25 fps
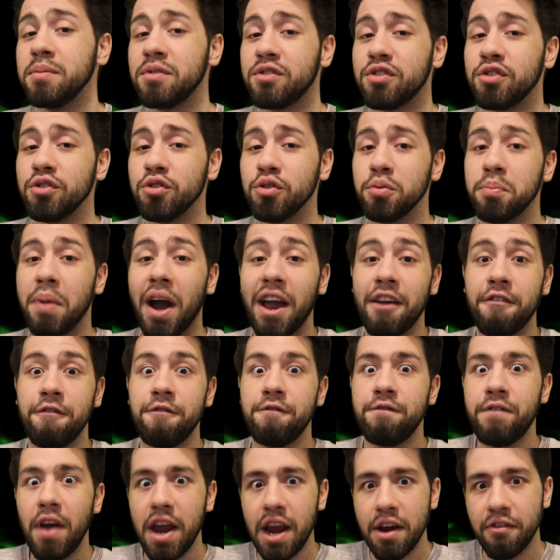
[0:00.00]
to my
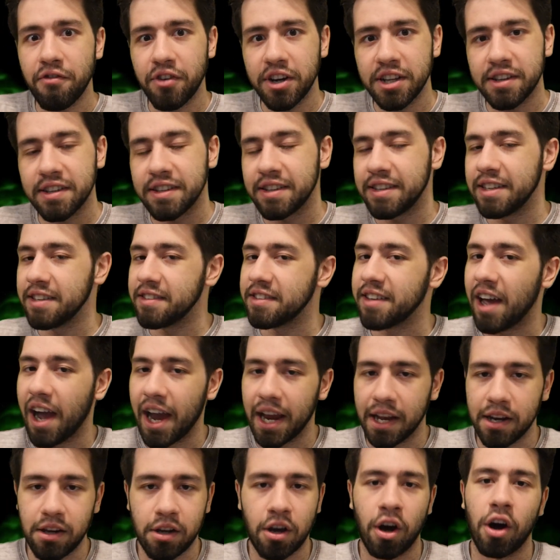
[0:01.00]
favorite
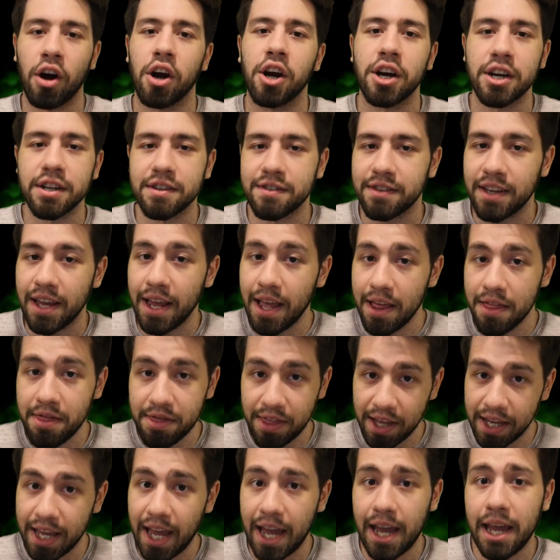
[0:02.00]
design cards in
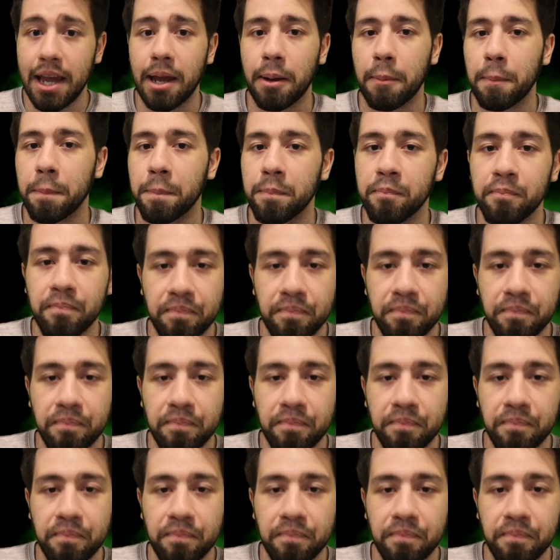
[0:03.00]
the game.